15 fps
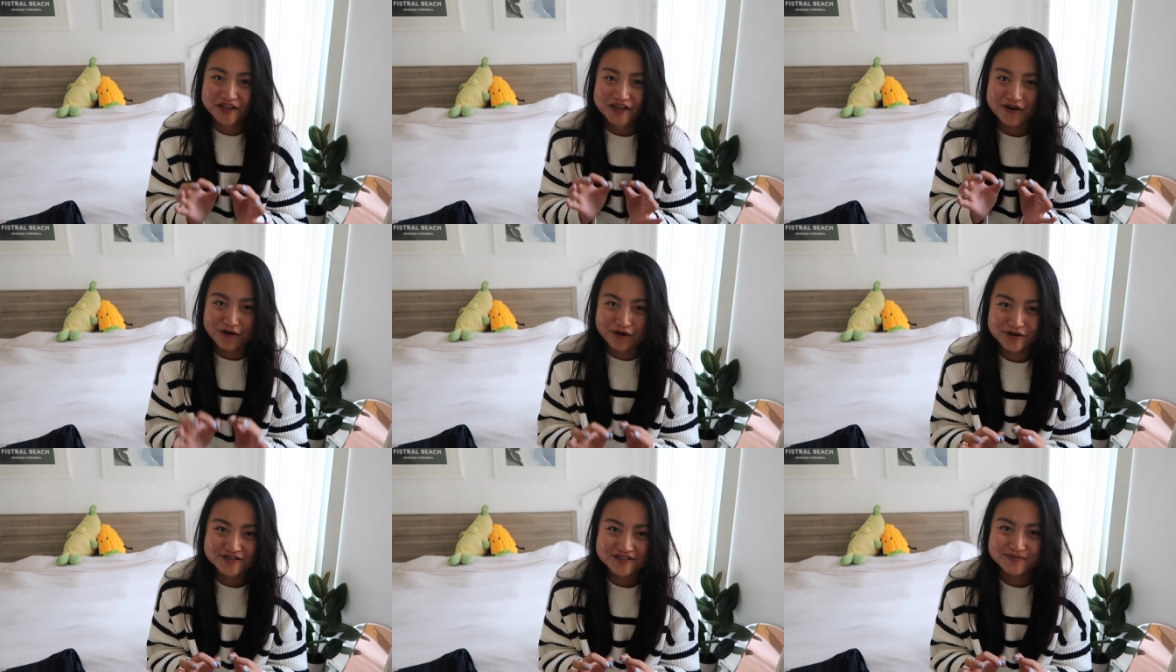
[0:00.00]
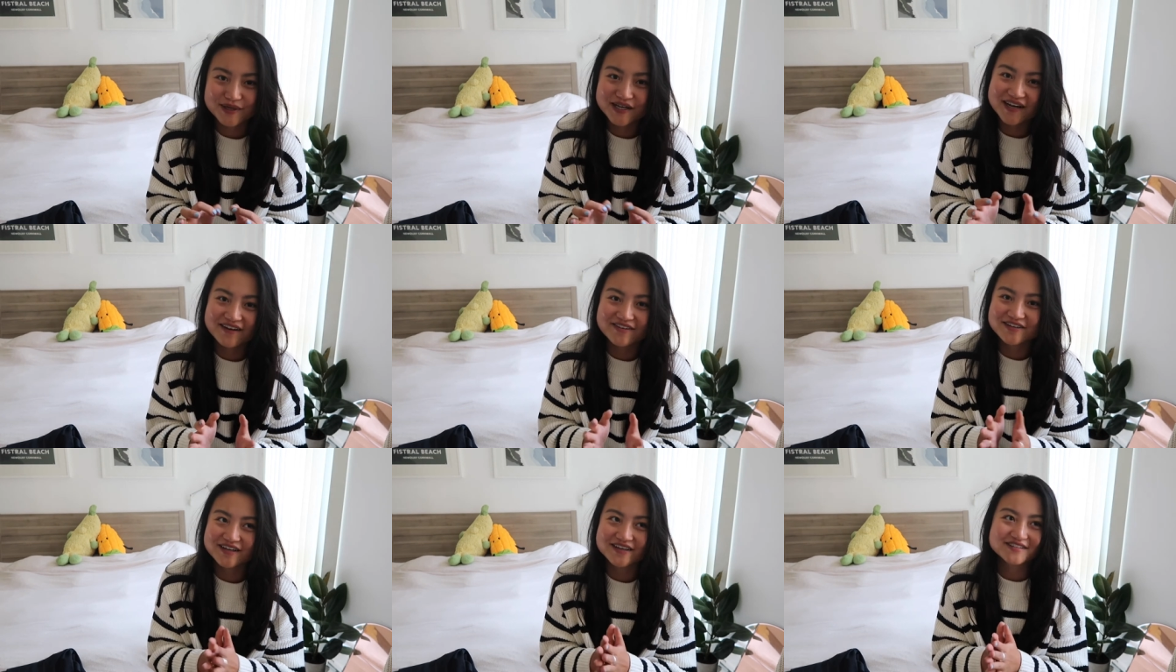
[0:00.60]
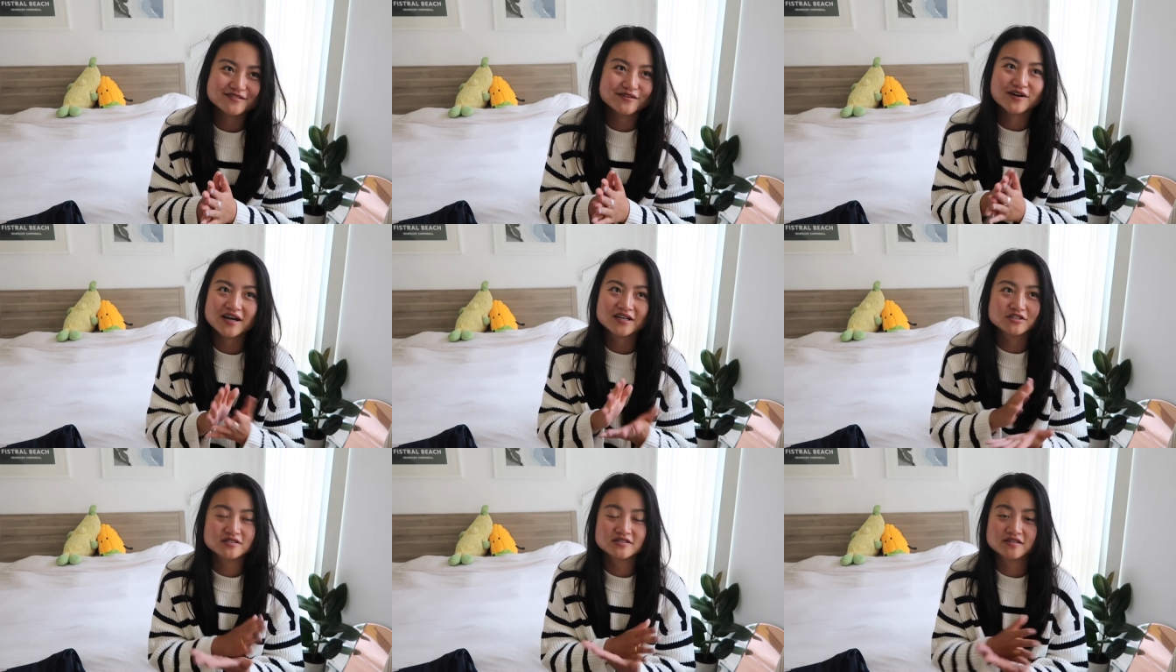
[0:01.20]
really irks me nowadays, so
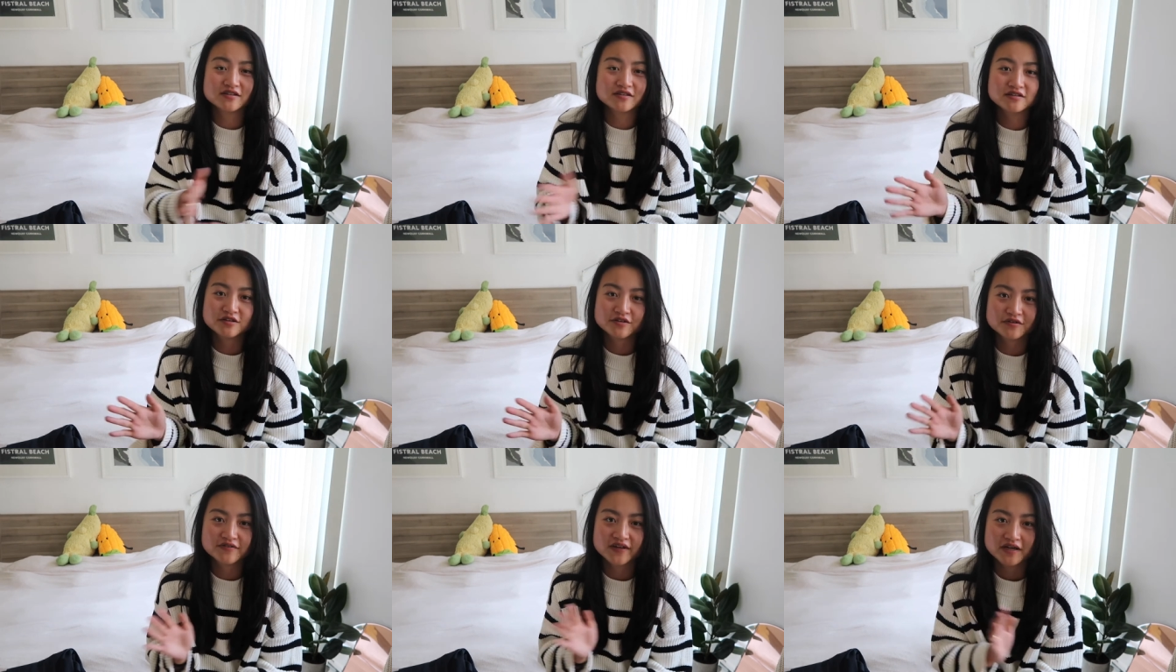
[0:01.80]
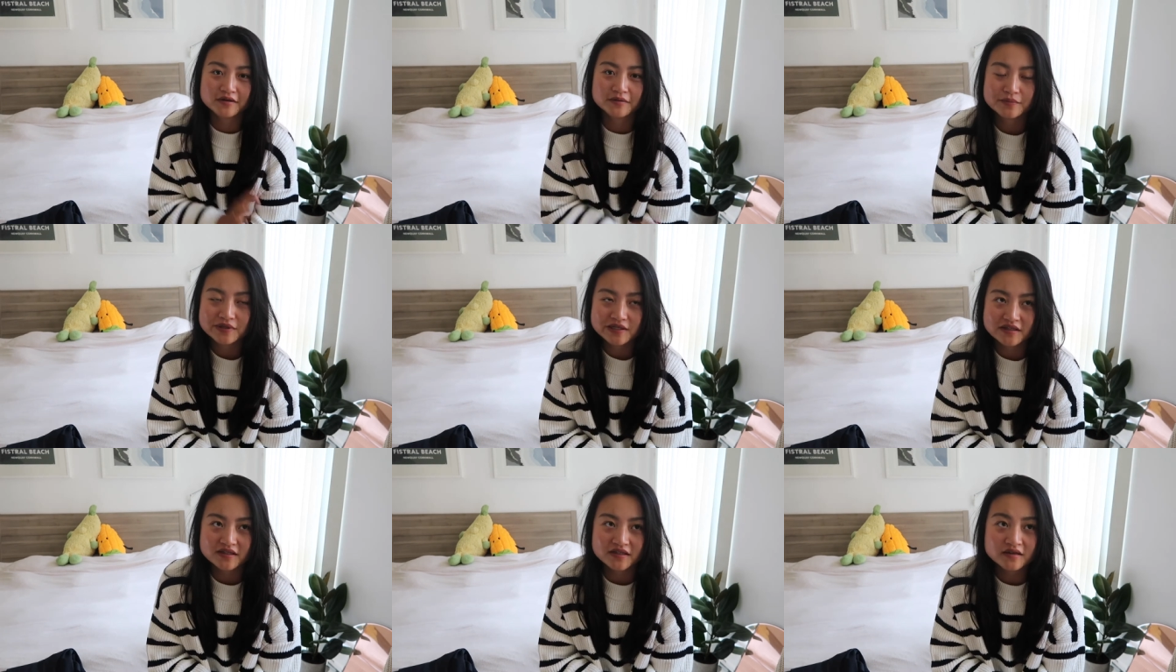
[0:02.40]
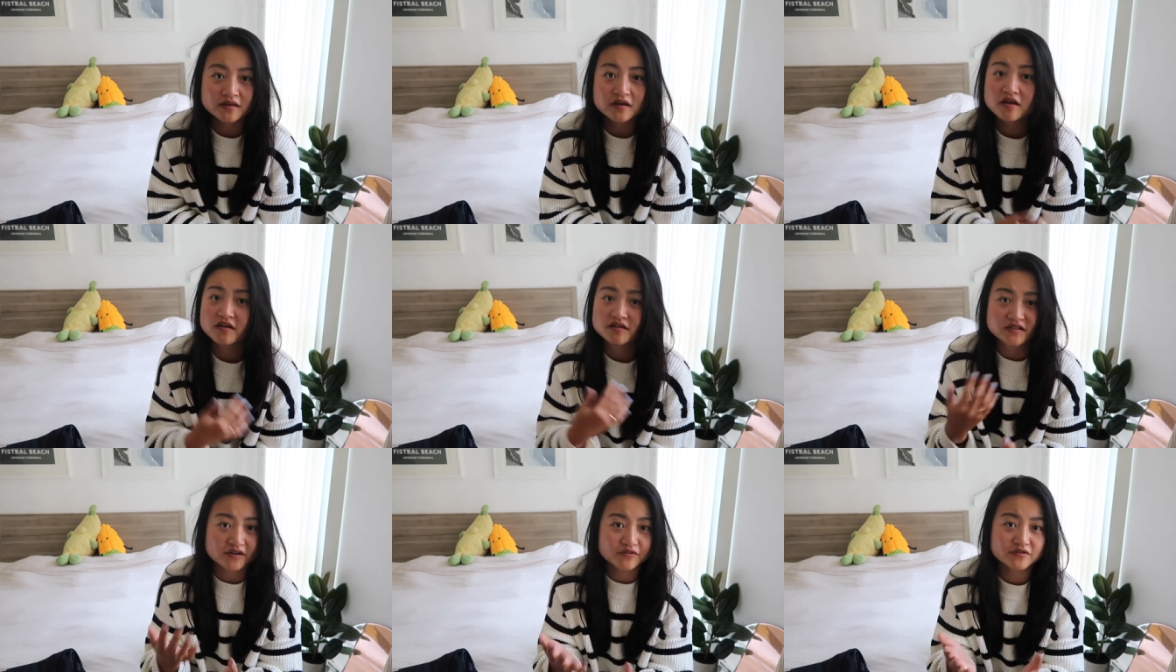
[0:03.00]
I just steer clear of that completely.
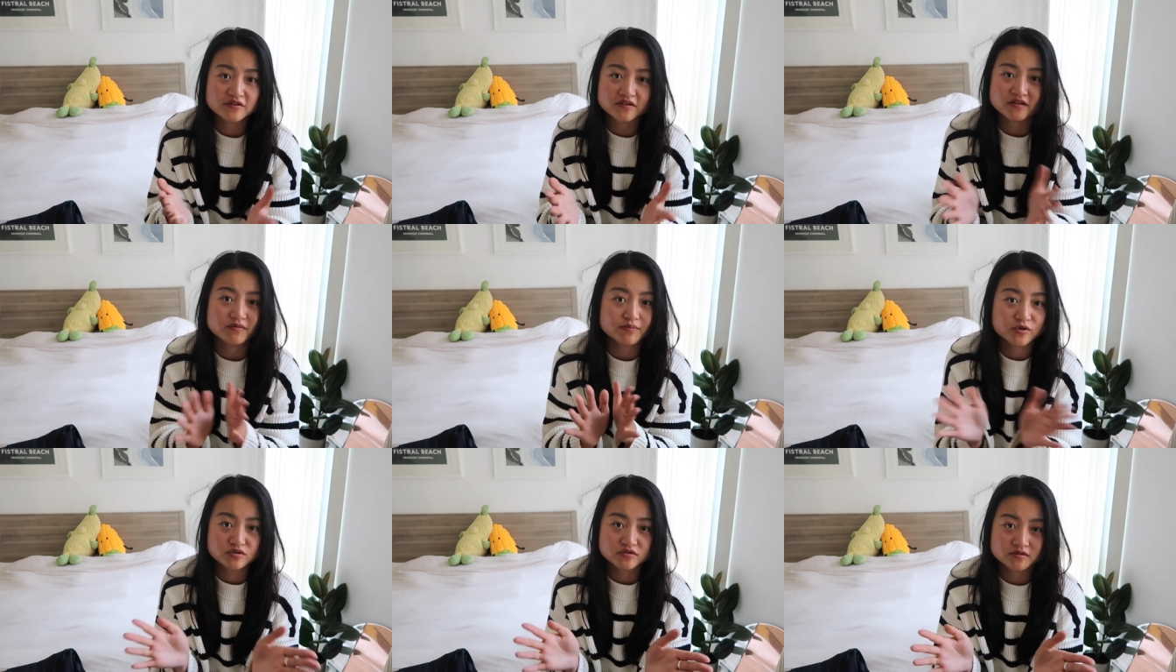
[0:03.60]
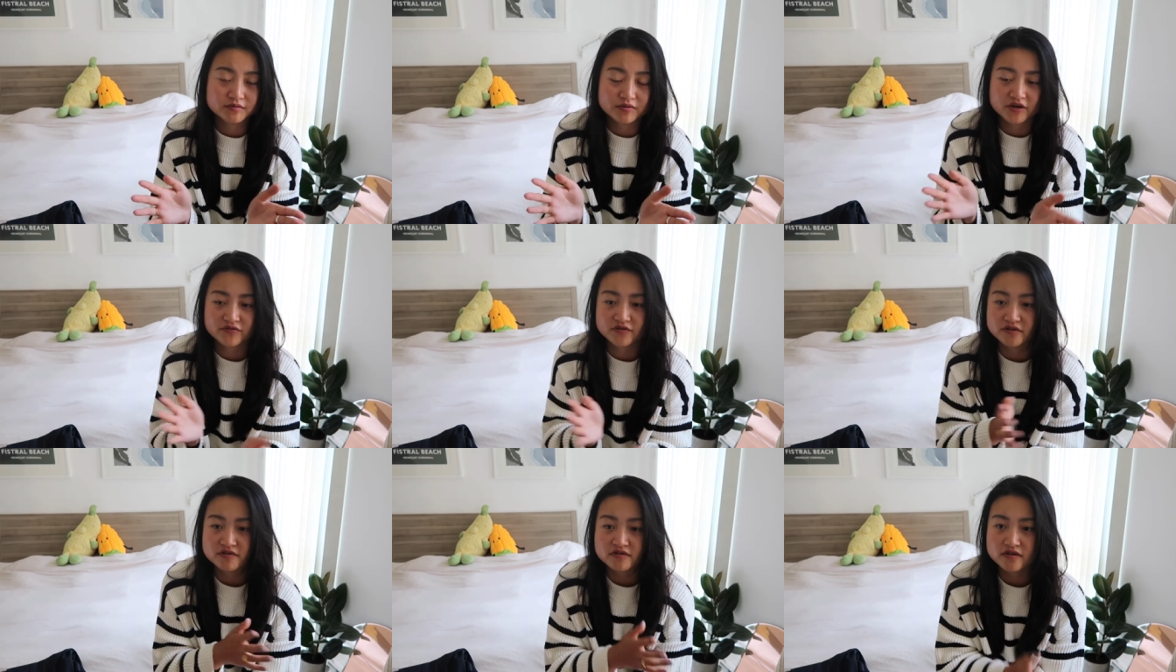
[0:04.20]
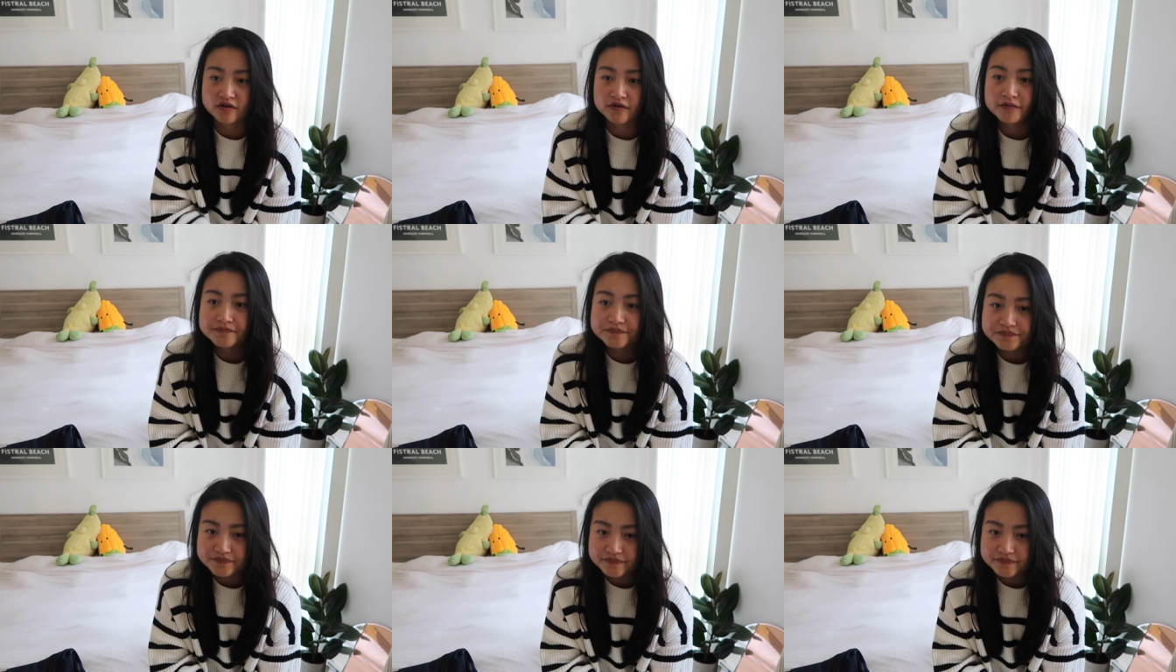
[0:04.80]
Definitely personal preference though.